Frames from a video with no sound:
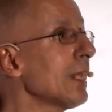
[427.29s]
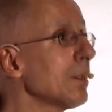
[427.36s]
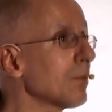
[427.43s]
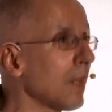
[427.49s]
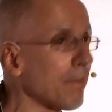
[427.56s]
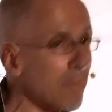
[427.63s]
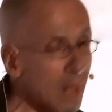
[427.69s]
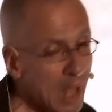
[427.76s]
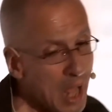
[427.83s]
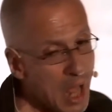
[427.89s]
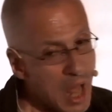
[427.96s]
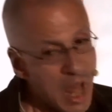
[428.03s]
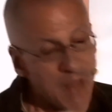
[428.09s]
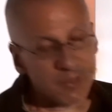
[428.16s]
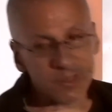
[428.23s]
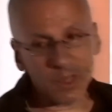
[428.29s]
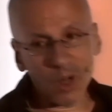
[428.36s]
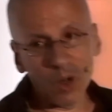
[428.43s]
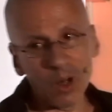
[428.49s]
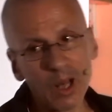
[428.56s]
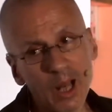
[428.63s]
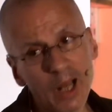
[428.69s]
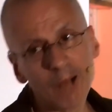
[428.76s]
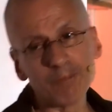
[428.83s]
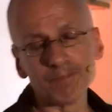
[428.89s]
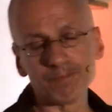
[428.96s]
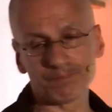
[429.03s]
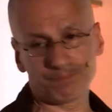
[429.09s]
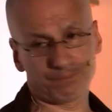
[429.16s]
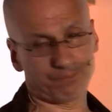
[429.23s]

anyone. So, um,